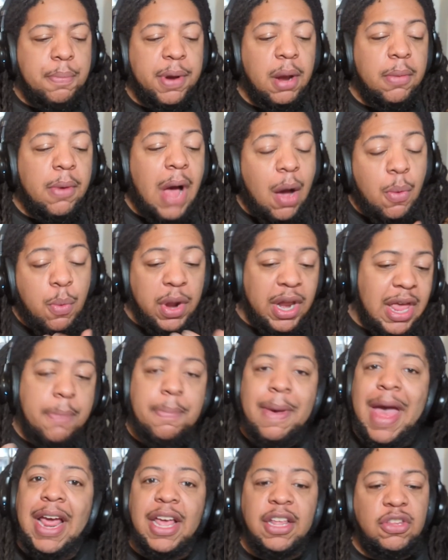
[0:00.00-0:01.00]
but I, I want to
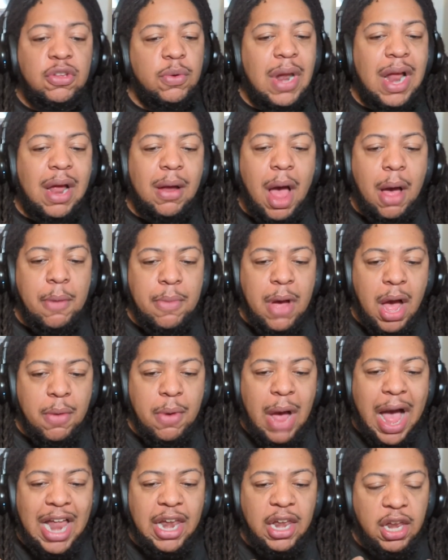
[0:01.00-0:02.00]
get back into it. I,
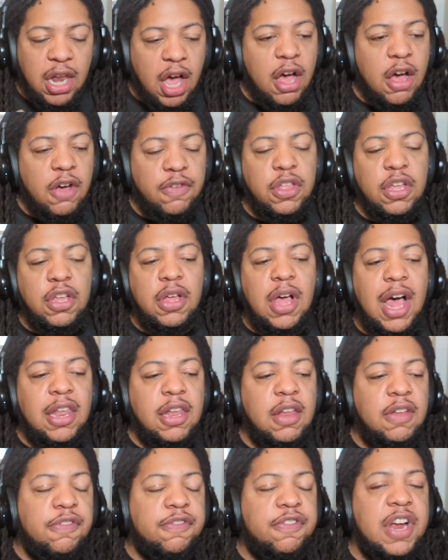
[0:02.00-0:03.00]
I, I, love the, I
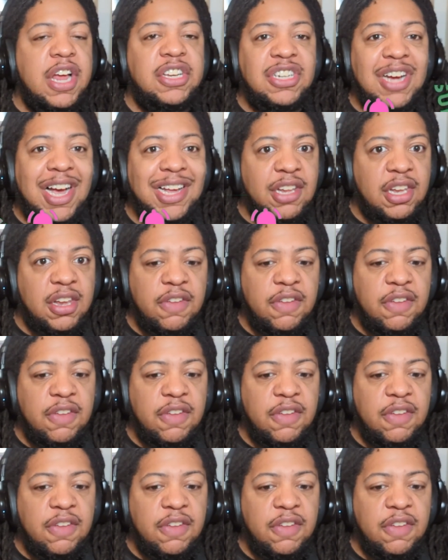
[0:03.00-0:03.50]
love the franchise.